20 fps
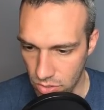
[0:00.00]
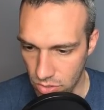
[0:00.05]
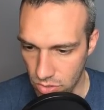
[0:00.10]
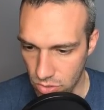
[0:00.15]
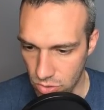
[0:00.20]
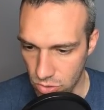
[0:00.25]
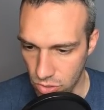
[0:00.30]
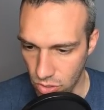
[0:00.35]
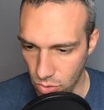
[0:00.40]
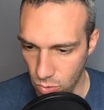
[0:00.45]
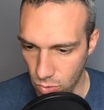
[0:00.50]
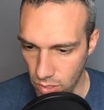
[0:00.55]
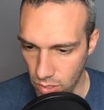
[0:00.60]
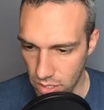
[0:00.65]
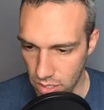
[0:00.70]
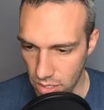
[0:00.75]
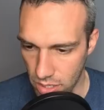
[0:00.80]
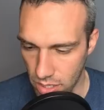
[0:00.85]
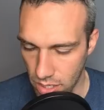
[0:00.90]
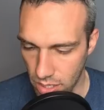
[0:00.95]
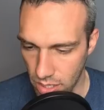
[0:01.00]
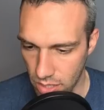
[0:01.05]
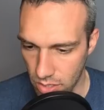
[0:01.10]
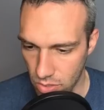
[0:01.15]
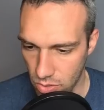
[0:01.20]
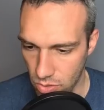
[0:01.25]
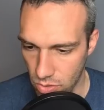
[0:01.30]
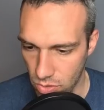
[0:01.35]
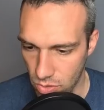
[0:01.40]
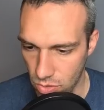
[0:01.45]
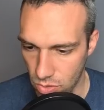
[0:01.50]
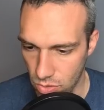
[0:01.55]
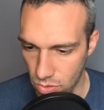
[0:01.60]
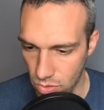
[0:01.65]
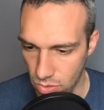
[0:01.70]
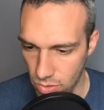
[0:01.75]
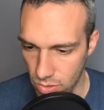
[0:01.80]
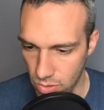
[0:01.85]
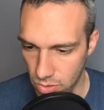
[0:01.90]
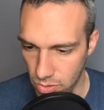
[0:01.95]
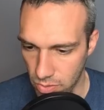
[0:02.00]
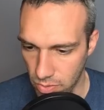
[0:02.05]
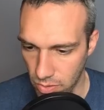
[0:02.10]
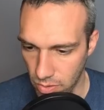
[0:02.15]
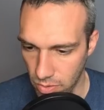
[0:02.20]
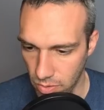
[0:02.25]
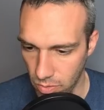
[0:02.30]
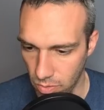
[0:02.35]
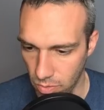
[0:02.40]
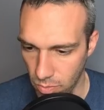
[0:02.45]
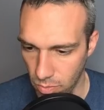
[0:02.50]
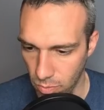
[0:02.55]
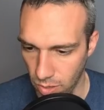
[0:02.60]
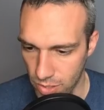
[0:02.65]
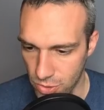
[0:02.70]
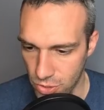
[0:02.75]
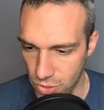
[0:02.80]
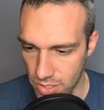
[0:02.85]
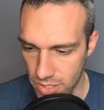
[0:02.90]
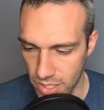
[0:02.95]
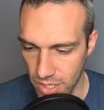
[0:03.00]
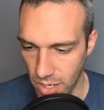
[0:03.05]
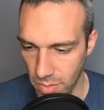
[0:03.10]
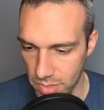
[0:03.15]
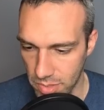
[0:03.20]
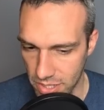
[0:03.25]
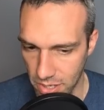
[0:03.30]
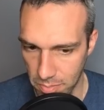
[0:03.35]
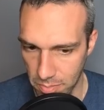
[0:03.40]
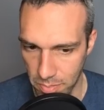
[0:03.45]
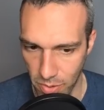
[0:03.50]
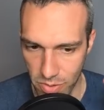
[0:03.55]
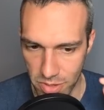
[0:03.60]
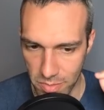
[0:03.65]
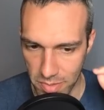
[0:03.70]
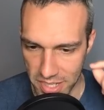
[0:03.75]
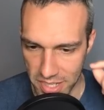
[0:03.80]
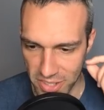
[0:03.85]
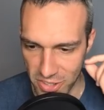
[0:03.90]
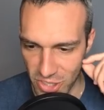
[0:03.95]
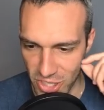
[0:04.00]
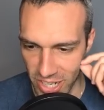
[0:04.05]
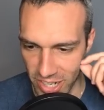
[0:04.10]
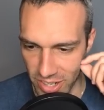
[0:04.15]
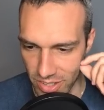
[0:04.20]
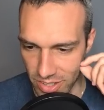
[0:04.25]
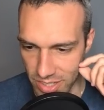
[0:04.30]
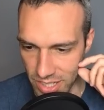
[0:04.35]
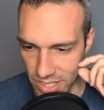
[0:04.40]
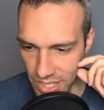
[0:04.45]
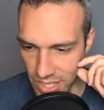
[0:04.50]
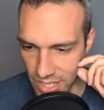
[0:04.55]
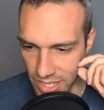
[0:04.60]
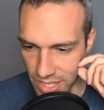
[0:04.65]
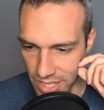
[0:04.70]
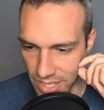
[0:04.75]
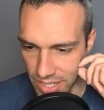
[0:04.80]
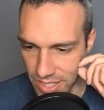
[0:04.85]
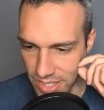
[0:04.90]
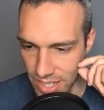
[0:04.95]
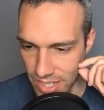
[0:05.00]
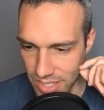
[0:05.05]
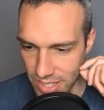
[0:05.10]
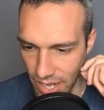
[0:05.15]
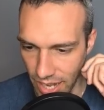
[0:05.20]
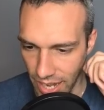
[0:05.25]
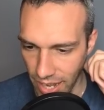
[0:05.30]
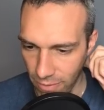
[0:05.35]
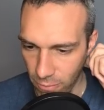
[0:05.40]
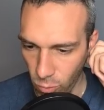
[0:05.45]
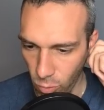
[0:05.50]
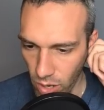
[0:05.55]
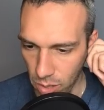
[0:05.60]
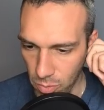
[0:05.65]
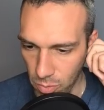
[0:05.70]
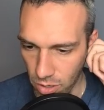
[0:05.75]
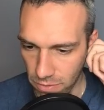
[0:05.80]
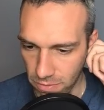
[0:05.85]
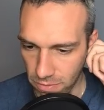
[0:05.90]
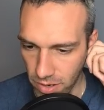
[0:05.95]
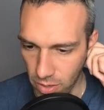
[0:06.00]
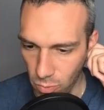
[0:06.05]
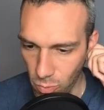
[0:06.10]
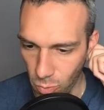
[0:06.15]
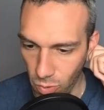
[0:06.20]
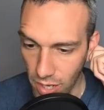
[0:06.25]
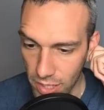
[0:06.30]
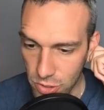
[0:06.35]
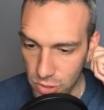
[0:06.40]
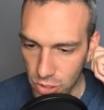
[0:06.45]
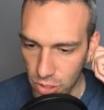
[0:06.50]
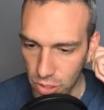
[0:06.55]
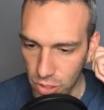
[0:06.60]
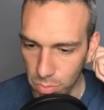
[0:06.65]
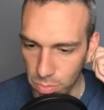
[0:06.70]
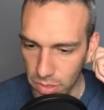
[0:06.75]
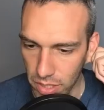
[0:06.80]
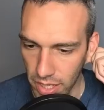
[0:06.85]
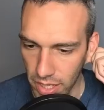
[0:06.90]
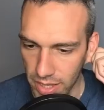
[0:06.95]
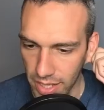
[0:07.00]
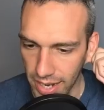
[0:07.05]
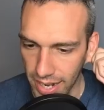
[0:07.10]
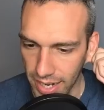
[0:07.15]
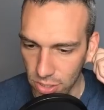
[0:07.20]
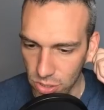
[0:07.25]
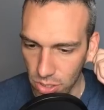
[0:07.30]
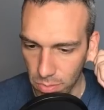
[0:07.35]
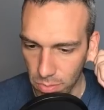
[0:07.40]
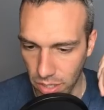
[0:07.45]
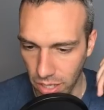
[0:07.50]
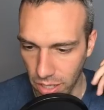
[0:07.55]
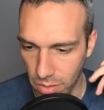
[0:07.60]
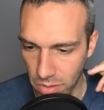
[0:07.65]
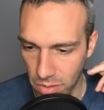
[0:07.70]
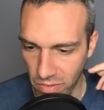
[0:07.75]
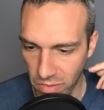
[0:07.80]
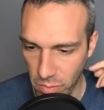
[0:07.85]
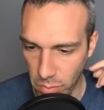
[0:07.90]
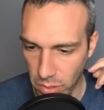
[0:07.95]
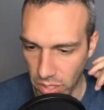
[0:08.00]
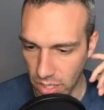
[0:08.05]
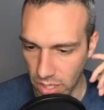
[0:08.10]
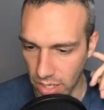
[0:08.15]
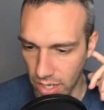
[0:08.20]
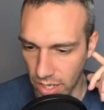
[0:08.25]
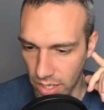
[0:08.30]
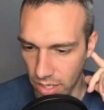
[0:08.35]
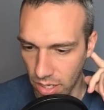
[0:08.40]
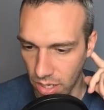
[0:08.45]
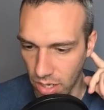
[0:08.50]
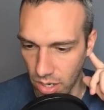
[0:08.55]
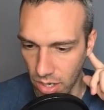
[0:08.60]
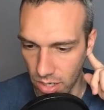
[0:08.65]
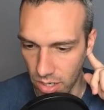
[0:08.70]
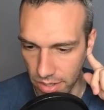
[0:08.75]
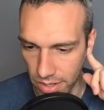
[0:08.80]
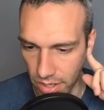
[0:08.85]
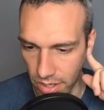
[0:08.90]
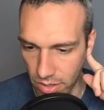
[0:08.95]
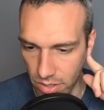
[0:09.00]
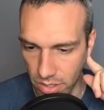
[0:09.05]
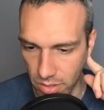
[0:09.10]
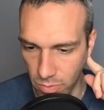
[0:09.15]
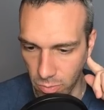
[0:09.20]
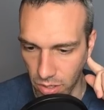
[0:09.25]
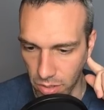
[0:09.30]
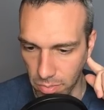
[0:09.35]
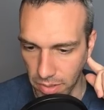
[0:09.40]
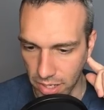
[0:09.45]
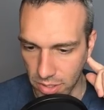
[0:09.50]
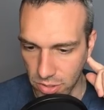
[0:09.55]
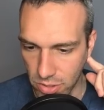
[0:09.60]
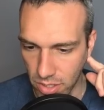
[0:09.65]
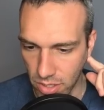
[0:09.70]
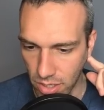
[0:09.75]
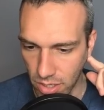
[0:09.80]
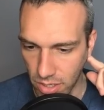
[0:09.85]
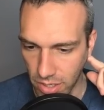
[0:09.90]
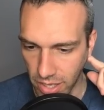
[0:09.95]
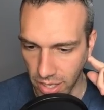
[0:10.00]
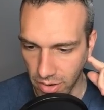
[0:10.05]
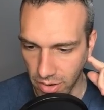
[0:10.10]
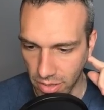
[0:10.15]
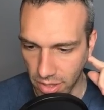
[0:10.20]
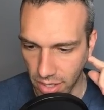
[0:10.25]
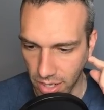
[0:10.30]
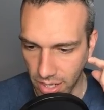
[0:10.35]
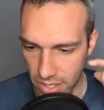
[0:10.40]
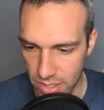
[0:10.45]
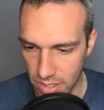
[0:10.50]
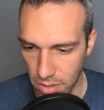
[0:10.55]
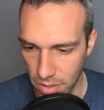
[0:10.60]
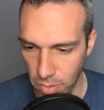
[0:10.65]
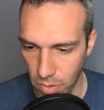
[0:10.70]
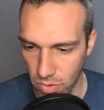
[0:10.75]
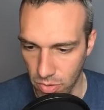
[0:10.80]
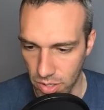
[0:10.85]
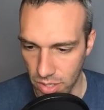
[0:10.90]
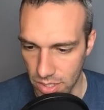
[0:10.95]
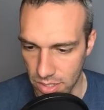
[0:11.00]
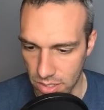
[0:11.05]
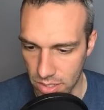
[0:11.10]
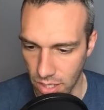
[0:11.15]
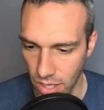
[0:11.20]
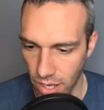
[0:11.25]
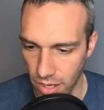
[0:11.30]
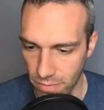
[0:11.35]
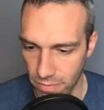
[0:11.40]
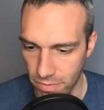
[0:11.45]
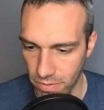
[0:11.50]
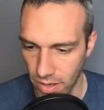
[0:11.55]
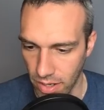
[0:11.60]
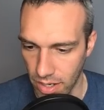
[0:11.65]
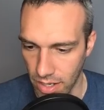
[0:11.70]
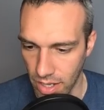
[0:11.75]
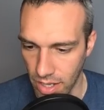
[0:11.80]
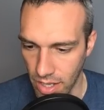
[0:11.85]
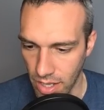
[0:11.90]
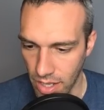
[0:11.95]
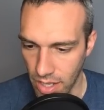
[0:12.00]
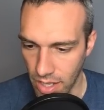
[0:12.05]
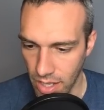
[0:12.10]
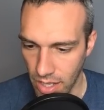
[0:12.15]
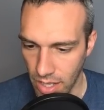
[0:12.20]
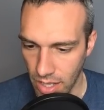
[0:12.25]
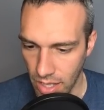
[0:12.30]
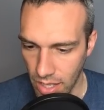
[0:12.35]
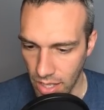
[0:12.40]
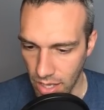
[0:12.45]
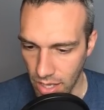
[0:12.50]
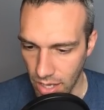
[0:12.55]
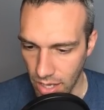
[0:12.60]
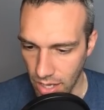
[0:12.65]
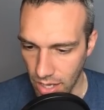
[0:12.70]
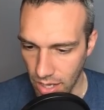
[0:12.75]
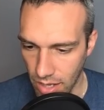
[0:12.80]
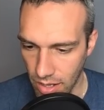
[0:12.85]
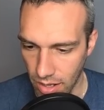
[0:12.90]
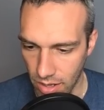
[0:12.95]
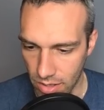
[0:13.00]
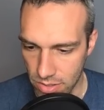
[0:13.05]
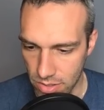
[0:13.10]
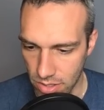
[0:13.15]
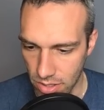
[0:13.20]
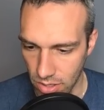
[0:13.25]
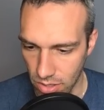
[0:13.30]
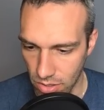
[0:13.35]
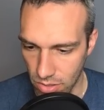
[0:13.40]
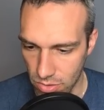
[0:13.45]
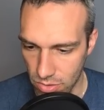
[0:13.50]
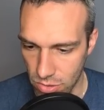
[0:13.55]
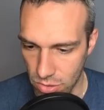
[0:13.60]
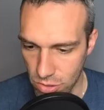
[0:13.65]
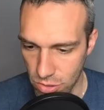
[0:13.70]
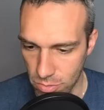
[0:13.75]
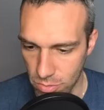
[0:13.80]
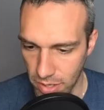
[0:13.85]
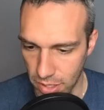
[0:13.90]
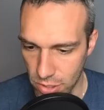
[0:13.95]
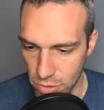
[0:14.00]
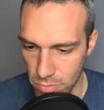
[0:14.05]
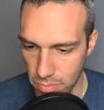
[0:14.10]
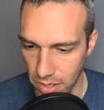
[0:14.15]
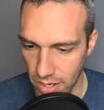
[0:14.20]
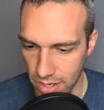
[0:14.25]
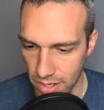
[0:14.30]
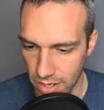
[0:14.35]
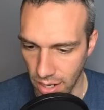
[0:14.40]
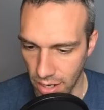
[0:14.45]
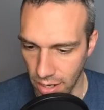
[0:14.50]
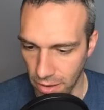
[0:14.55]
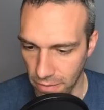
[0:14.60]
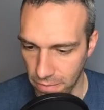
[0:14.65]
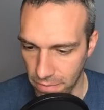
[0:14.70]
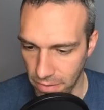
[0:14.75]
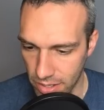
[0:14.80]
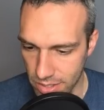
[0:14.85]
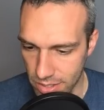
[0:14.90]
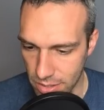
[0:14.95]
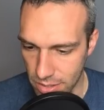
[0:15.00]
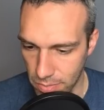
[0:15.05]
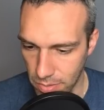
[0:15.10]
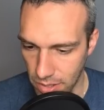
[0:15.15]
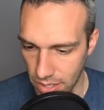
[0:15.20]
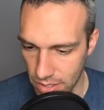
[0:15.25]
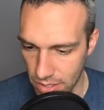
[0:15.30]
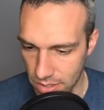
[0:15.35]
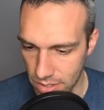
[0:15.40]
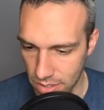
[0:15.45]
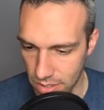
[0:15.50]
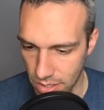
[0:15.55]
Joaquin, who watches and comments on both of my channels, says, I have way more fun watching you play than actually playing PvP. Getting hard countered in one match and hard countered the next opponent is not fun. Also, too much meta, not enough fun spice.